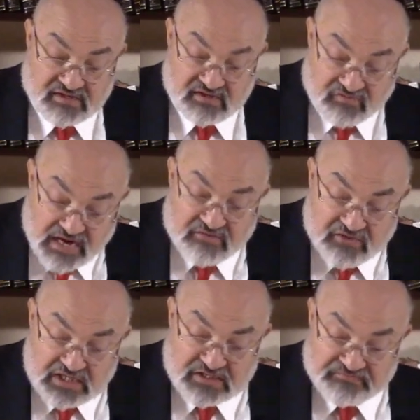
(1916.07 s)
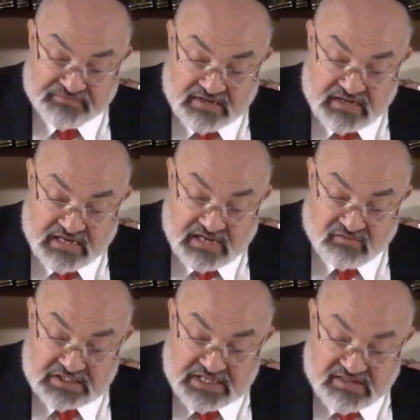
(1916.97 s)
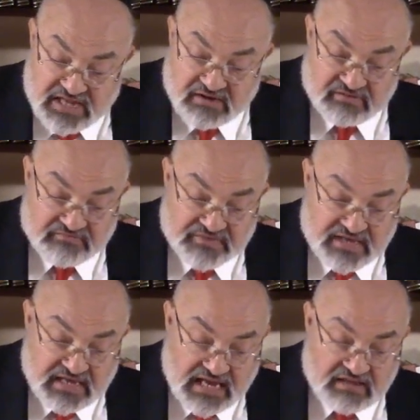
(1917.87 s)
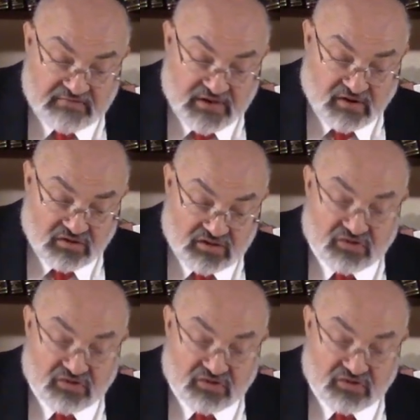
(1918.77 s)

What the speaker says: The Rhine region in which they settled came to be called